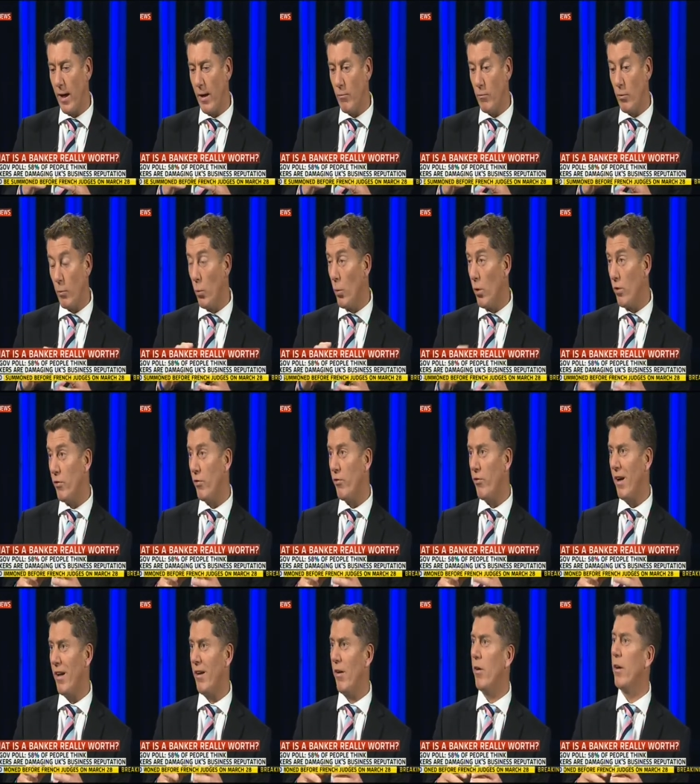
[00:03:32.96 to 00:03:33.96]
reward for
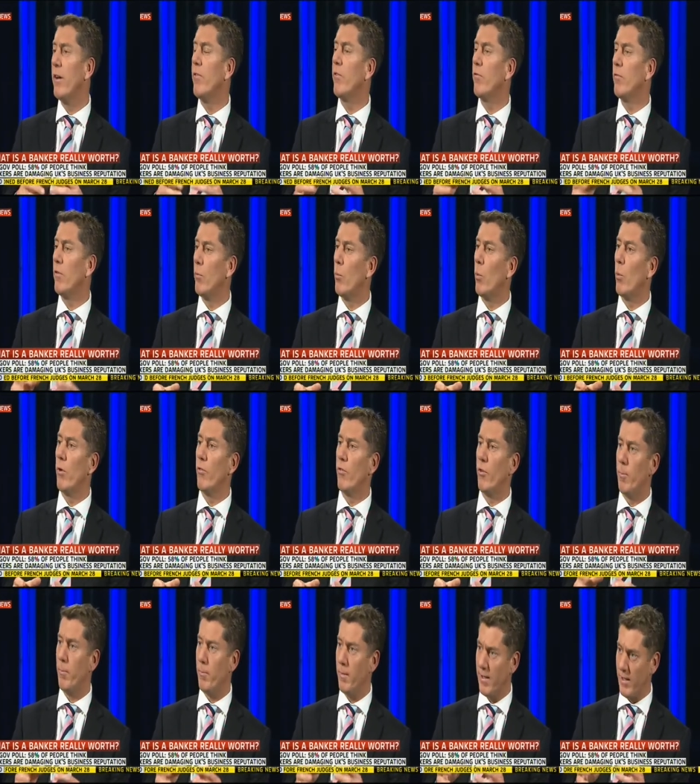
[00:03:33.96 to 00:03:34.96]
failure or even reward
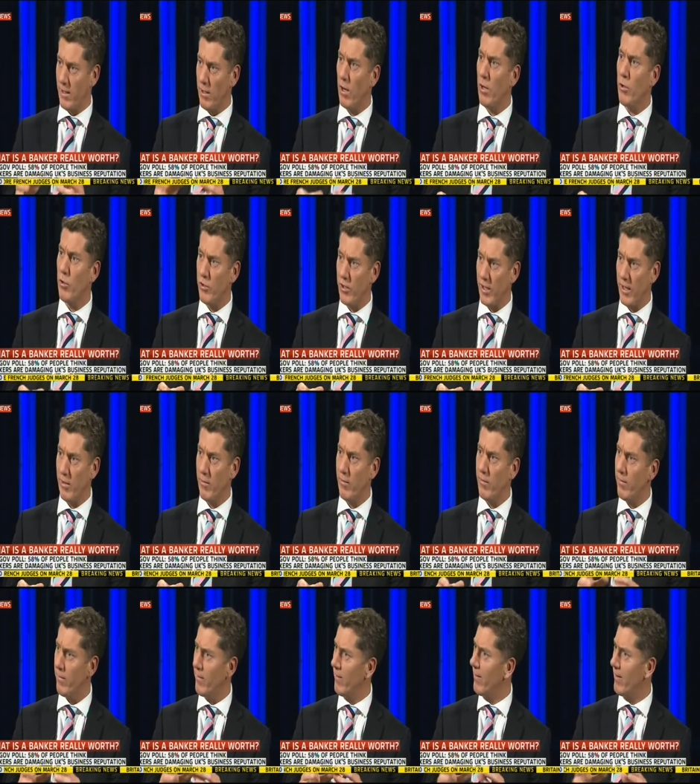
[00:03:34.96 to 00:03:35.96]
for mediocrity.
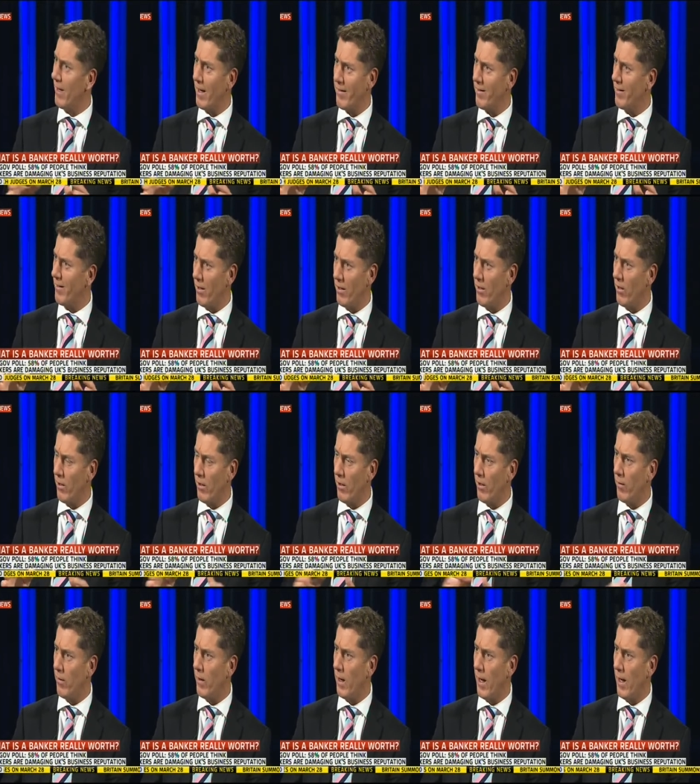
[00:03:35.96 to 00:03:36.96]
That's not
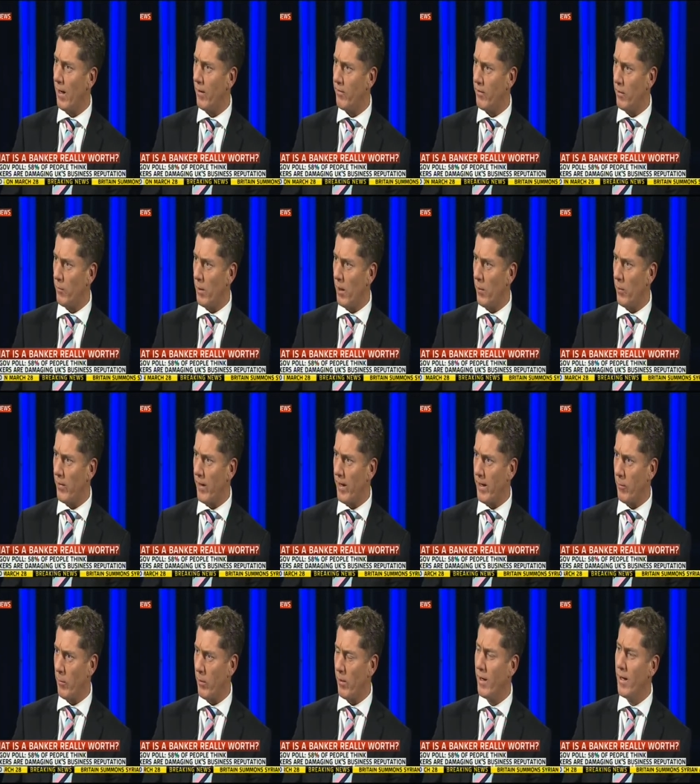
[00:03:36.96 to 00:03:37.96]
going to sit well with
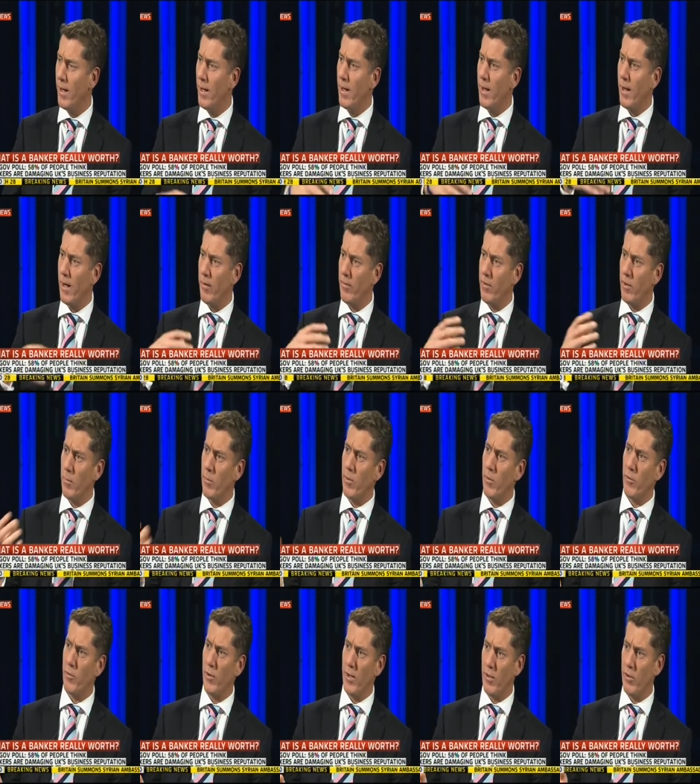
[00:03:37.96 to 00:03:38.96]
anyone. And some of
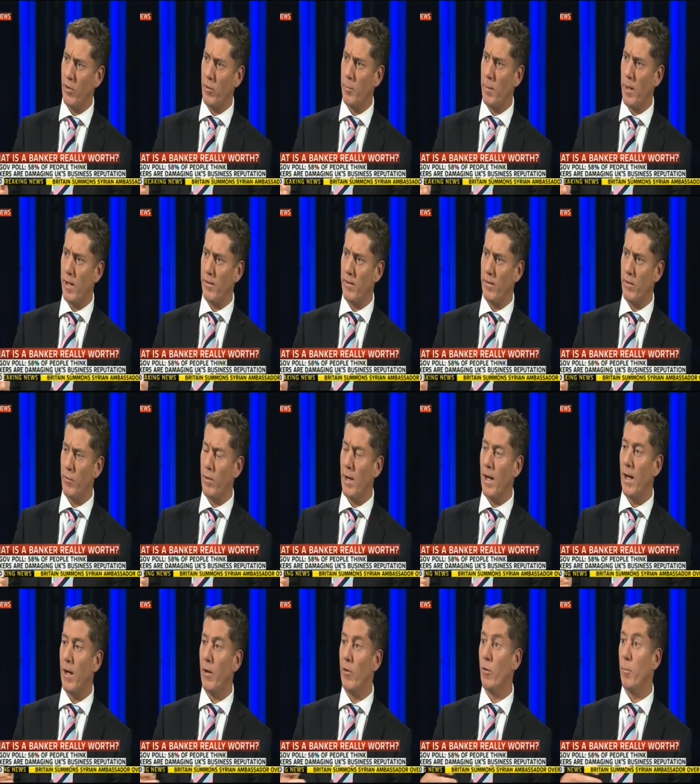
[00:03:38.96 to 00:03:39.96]
the figures bandied
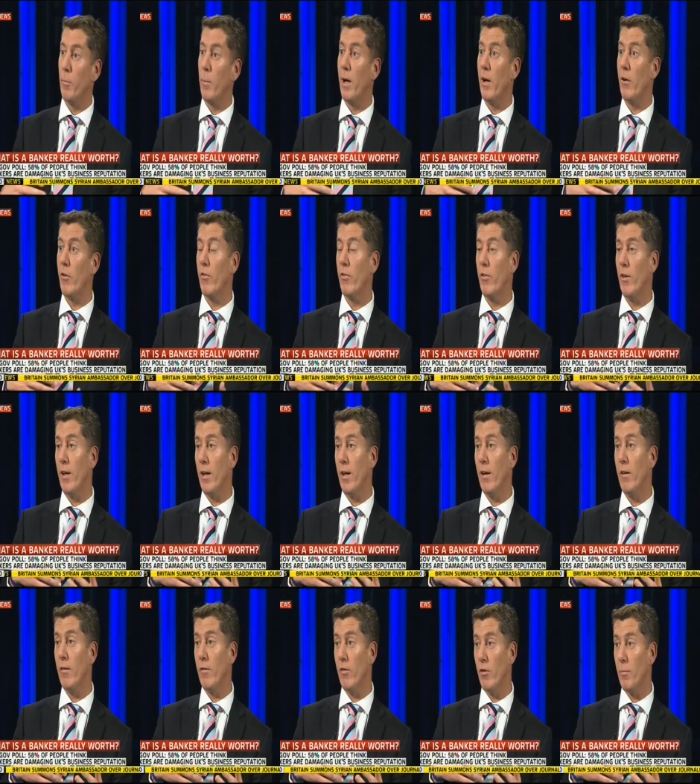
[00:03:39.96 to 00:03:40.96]
around about
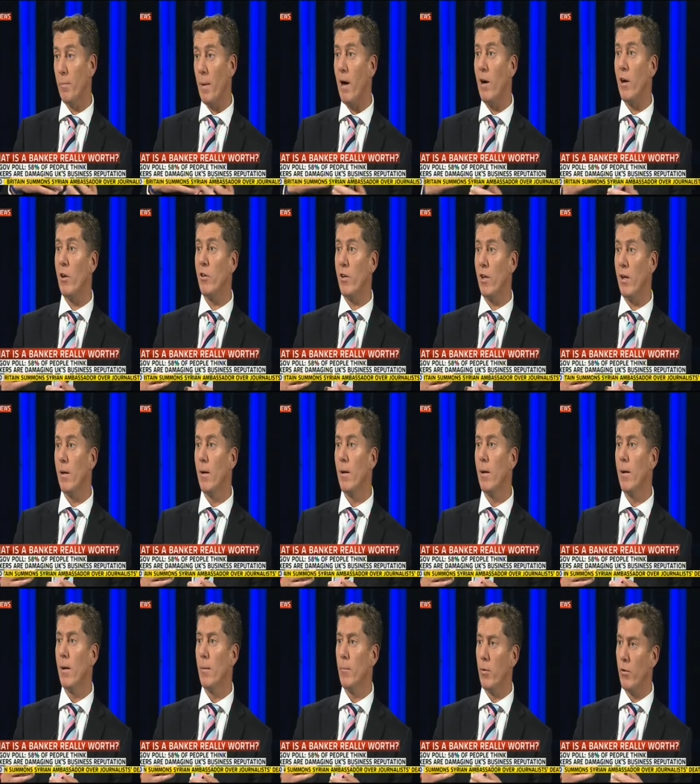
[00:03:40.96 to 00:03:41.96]
the disparity
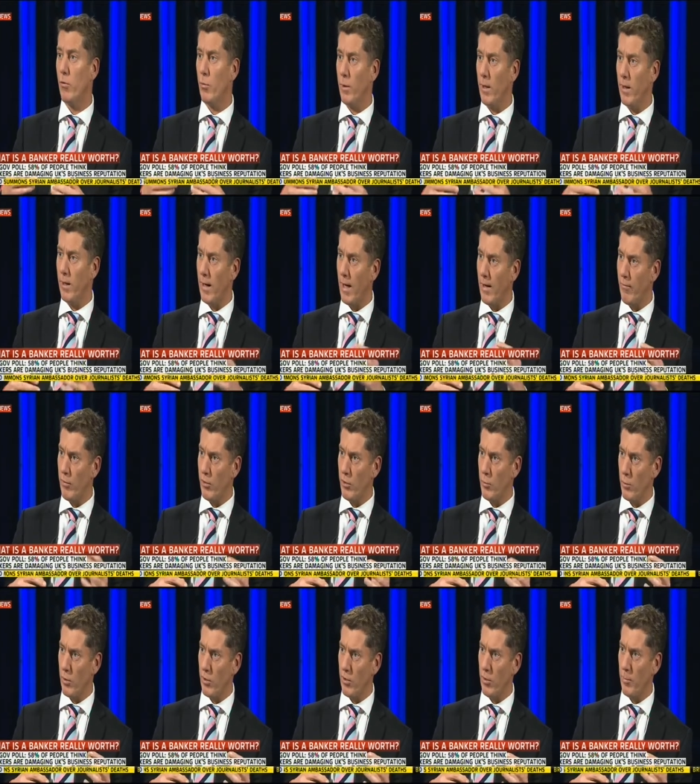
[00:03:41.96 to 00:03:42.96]
between
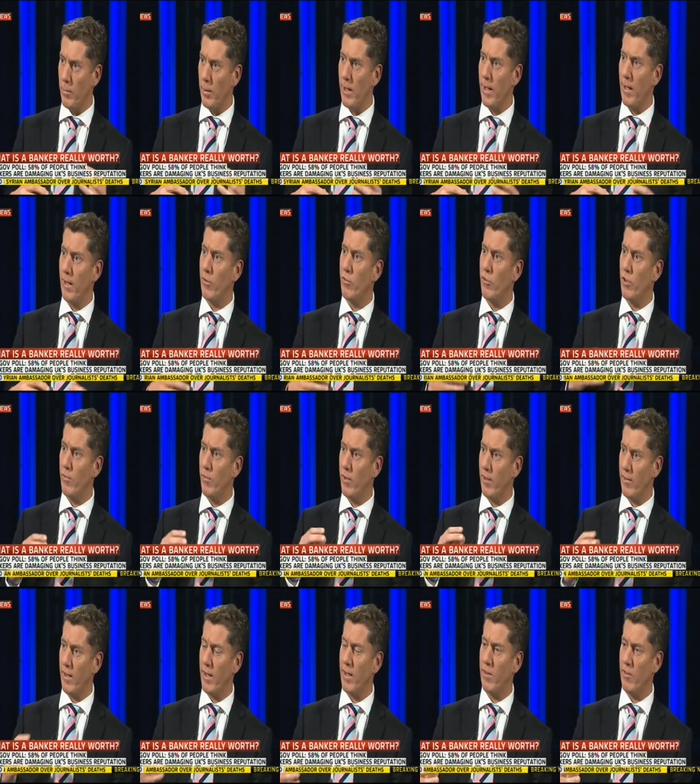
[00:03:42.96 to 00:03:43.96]
average worker pay and chief
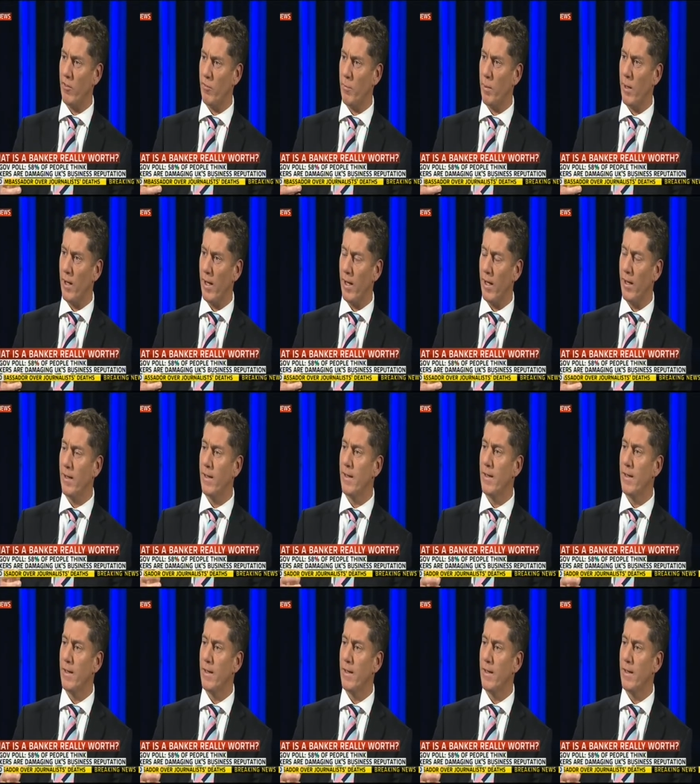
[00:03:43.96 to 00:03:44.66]
executive pay